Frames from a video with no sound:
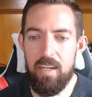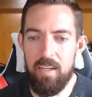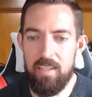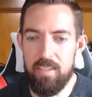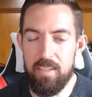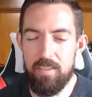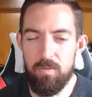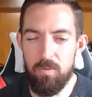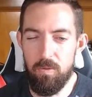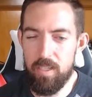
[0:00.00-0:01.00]
Let's
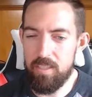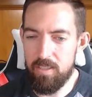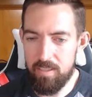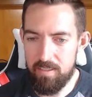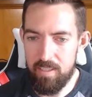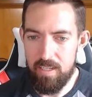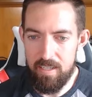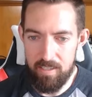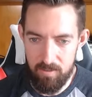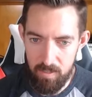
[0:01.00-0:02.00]
readjust the
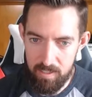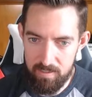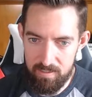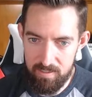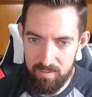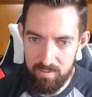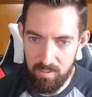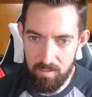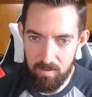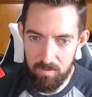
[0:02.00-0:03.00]
districts.
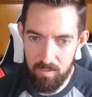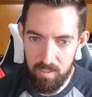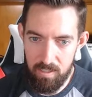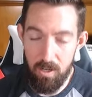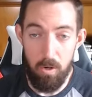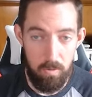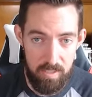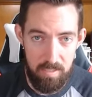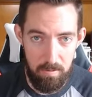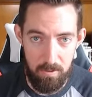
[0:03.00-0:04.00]
So Old
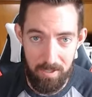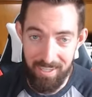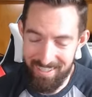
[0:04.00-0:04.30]
Deephold.